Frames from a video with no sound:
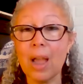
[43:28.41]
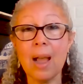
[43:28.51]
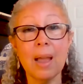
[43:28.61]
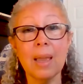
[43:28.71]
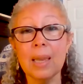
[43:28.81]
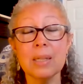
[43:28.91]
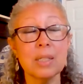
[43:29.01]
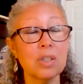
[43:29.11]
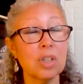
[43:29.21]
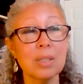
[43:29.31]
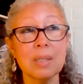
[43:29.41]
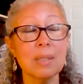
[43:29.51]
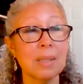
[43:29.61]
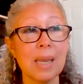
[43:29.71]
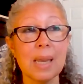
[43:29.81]
I just the
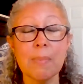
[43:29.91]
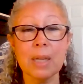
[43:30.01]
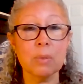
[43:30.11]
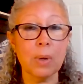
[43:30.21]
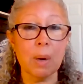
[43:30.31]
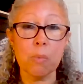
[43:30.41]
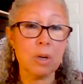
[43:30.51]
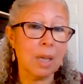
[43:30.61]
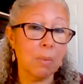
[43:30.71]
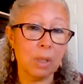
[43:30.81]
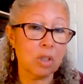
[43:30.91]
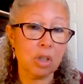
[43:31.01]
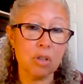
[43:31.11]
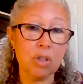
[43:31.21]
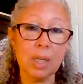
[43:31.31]
same as when I'm working with
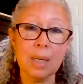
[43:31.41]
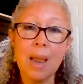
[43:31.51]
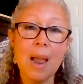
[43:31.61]
children,